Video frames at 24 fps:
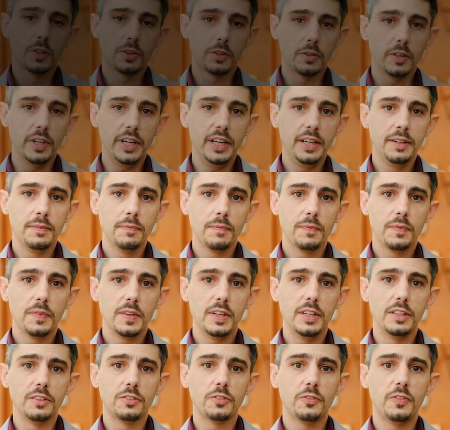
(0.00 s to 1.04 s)
3
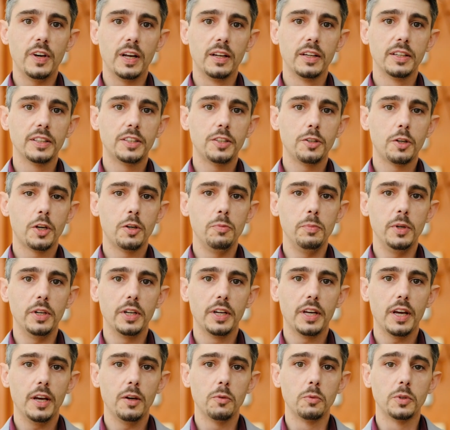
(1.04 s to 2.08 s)
is failing to
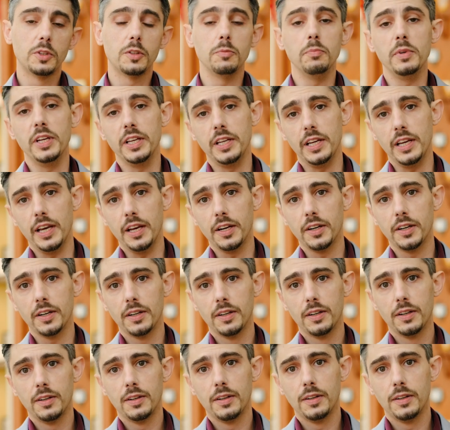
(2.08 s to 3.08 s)
communicate with the mediator.